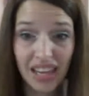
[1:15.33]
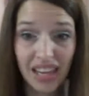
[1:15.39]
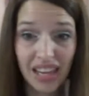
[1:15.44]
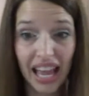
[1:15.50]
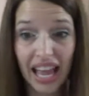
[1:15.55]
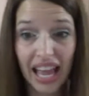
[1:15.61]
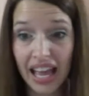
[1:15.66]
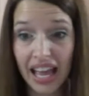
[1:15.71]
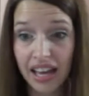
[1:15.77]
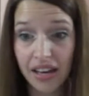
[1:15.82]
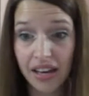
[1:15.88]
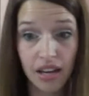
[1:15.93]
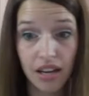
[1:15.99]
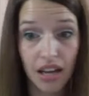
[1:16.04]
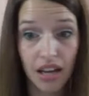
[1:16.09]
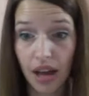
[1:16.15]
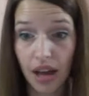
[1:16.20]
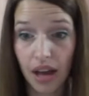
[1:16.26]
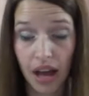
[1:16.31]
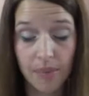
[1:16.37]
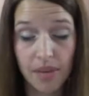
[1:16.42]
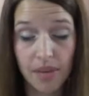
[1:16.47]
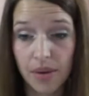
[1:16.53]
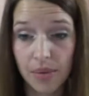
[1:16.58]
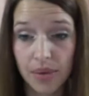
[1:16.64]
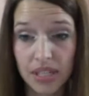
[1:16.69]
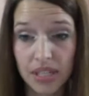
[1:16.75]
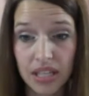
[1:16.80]
And
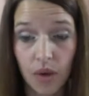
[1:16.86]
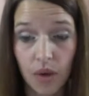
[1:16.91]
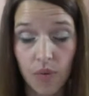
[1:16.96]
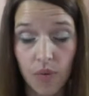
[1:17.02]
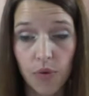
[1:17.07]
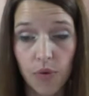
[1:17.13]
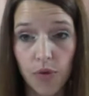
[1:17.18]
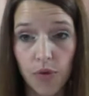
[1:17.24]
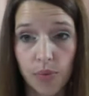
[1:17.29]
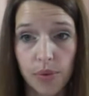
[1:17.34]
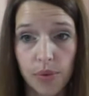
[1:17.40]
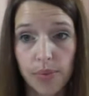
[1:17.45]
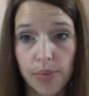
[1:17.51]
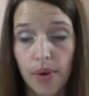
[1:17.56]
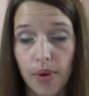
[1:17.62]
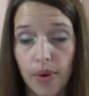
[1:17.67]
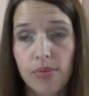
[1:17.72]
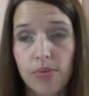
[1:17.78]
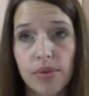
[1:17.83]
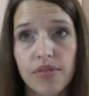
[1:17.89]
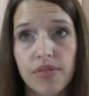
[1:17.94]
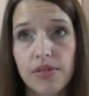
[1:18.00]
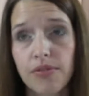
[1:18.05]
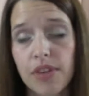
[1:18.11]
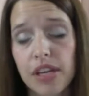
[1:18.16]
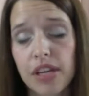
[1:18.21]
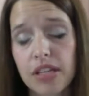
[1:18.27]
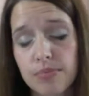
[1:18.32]
it was helpful for people. We have a
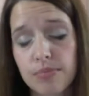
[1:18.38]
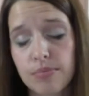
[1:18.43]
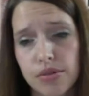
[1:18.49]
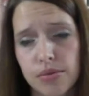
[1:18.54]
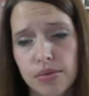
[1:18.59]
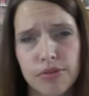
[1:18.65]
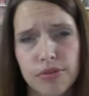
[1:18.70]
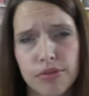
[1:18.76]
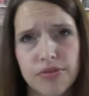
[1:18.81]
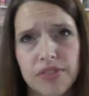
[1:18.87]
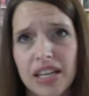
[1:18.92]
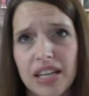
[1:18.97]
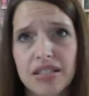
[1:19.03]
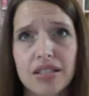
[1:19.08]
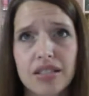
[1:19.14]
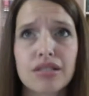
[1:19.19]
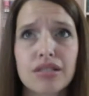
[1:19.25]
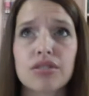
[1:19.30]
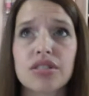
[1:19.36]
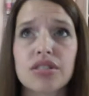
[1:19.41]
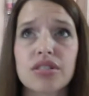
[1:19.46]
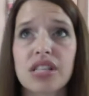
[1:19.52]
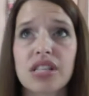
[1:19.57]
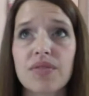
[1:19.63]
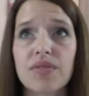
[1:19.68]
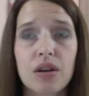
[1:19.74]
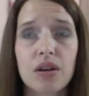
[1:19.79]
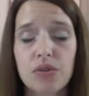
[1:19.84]
Facebook group of like 600 or
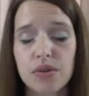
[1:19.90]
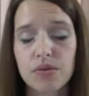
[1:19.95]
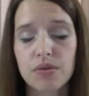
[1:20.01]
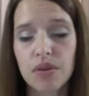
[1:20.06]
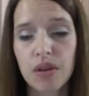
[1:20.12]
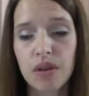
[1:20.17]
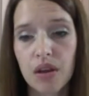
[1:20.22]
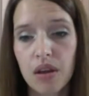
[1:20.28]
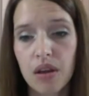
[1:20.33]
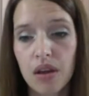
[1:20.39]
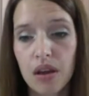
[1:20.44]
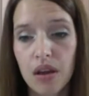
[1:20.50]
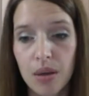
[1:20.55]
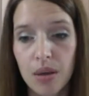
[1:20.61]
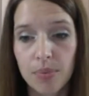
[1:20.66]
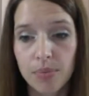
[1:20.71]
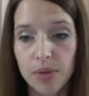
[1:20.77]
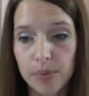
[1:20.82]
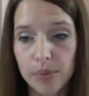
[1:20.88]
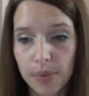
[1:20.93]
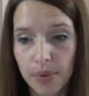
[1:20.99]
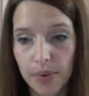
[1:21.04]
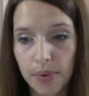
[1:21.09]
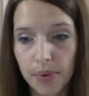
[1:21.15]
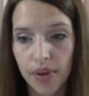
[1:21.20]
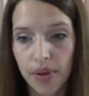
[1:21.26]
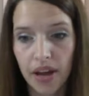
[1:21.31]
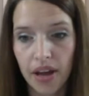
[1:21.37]
700
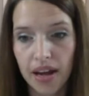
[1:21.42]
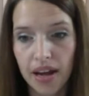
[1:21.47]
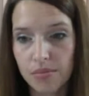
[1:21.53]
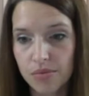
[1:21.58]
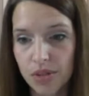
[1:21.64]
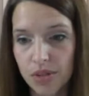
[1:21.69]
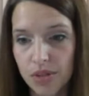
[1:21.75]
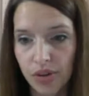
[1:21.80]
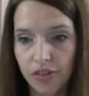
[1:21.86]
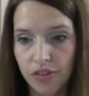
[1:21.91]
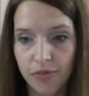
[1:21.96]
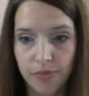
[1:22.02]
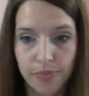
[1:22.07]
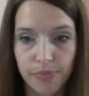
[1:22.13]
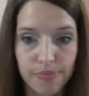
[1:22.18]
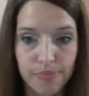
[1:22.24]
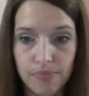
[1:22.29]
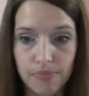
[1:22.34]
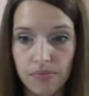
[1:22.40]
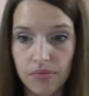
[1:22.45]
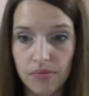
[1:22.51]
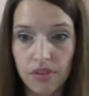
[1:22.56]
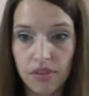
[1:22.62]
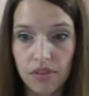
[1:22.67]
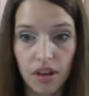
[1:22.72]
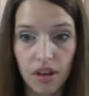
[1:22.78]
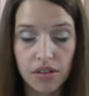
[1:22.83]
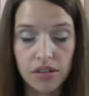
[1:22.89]
people who have
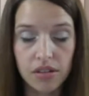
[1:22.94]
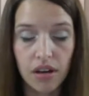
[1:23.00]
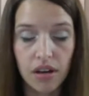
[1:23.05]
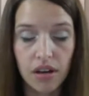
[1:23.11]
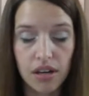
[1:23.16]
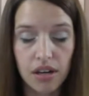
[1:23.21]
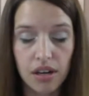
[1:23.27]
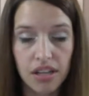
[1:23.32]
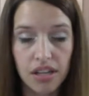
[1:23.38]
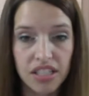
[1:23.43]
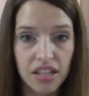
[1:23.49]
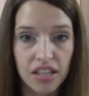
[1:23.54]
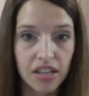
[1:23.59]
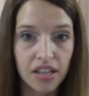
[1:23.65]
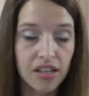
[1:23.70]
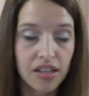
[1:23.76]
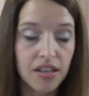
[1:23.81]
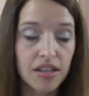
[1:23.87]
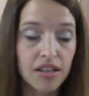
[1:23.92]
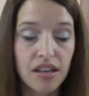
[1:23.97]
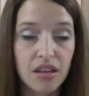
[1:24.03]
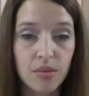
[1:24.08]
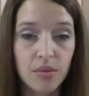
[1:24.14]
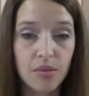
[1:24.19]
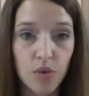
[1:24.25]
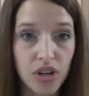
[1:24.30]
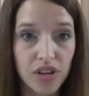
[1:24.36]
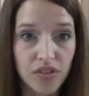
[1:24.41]
gone on to get the
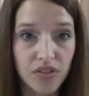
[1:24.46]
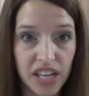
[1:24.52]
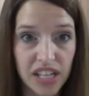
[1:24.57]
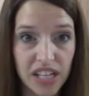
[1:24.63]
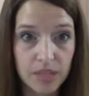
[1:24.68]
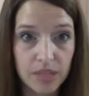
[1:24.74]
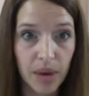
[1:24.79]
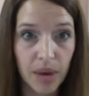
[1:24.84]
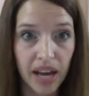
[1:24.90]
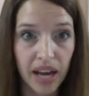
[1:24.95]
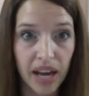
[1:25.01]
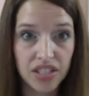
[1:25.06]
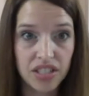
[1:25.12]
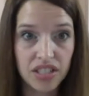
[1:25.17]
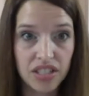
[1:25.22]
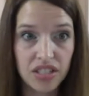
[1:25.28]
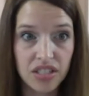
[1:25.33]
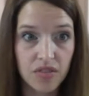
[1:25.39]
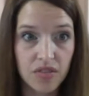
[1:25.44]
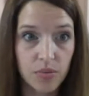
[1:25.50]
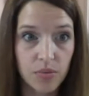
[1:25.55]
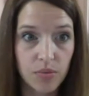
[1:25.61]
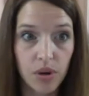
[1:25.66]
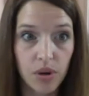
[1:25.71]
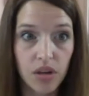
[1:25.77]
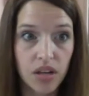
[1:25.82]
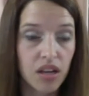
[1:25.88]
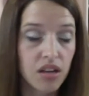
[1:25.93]
more advanced packages of the
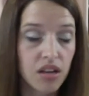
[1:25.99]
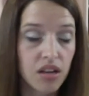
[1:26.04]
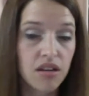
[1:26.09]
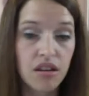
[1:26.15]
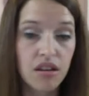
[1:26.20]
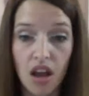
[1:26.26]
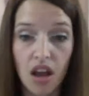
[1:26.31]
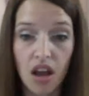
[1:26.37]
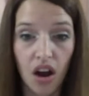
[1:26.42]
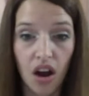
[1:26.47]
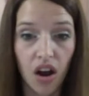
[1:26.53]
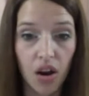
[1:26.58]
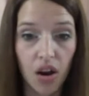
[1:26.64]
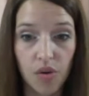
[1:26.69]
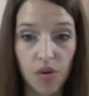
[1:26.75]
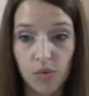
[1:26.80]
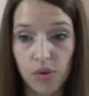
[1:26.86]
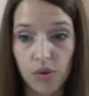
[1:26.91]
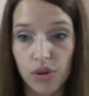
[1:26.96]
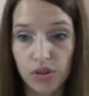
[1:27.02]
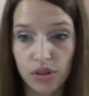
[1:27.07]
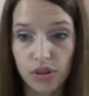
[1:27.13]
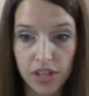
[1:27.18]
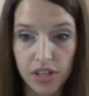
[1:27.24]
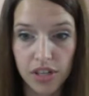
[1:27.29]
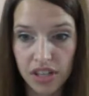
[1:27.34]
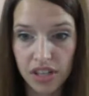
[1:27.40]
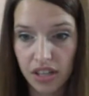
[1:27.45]
book, and we're
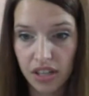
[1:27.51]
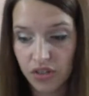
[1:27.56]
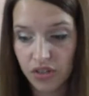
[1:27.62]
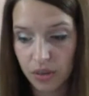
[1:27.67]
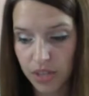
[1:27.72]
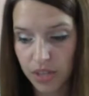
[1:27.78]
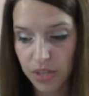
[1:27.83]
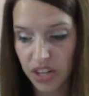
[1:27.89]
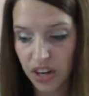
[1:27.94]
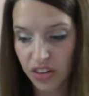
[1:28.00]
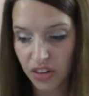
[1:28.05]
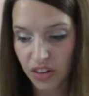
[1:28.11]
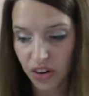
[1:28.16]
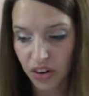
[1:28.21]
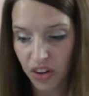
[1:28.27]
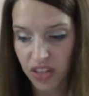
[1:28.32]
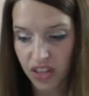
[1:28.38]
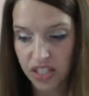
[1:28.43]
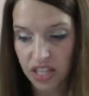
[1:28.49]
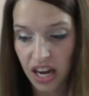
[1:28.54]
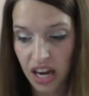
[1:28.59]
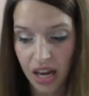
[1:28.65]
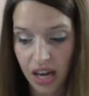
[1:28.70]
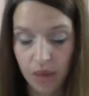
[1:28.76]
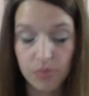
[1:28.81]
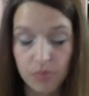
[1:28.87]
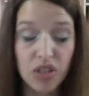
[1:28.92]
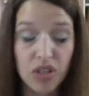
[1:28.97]
learning things from each other all the
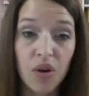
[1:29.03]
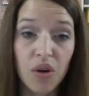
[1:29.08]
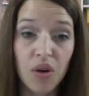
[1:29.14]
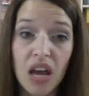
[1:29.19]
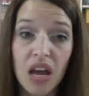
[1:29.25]
time. So